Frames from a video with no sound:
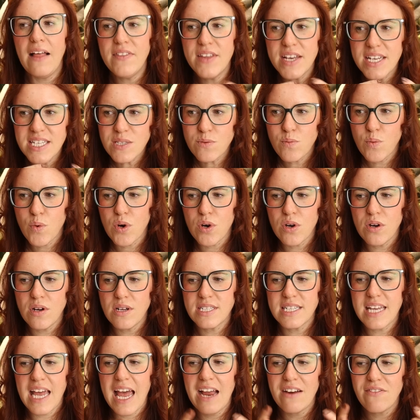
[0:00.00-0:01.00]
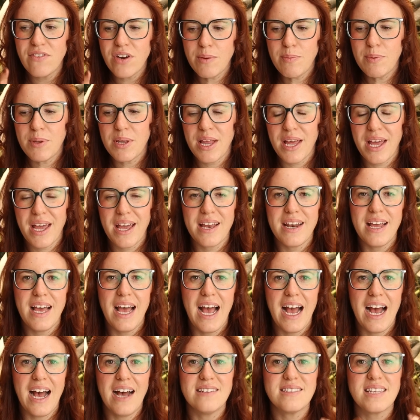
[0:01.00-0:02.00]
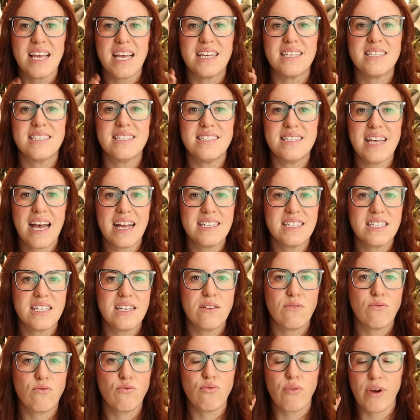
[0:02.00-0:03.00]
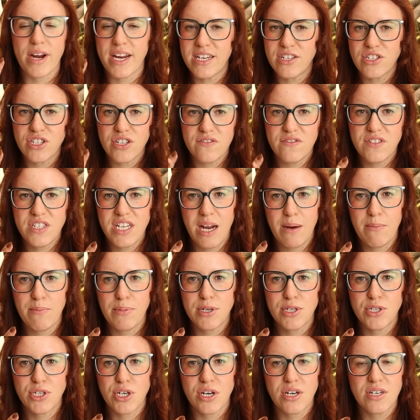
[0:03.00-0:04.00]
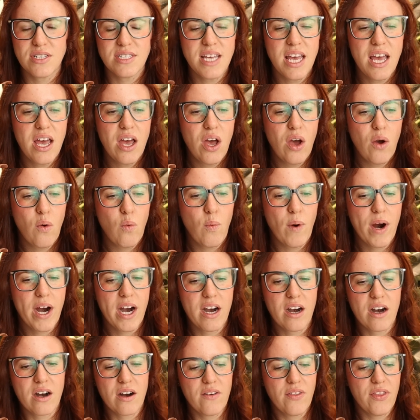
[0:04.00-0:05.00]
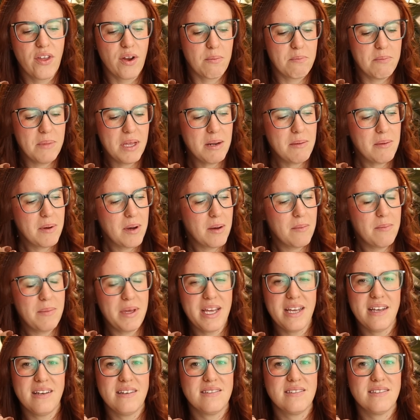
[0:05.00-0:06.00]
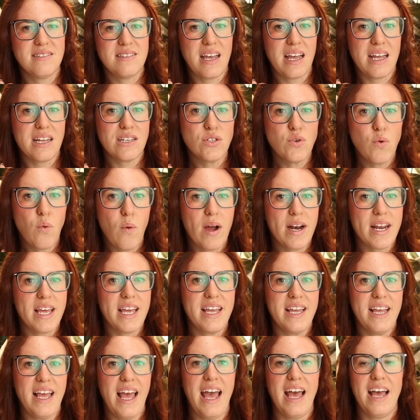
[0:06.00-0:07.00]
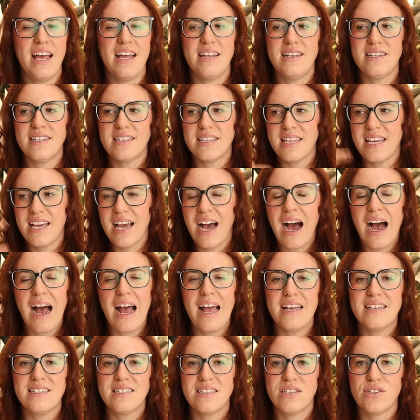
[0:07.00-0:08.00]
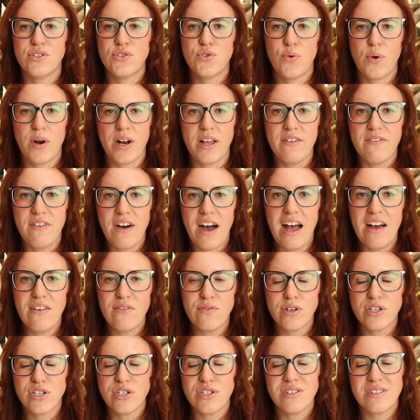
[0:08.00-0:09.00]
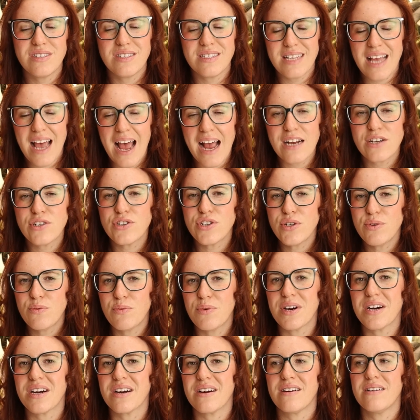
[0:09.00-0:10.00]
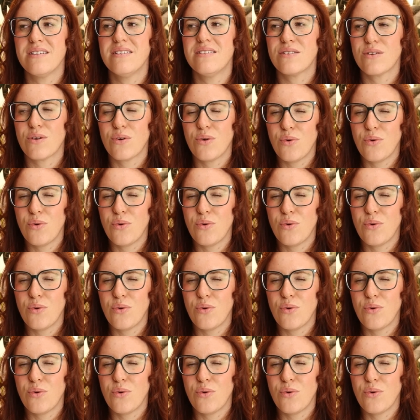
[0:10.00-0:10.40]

In this world, every plant has a set range of temperatures where their minimum is say 20 and the highest is 25, which is actually where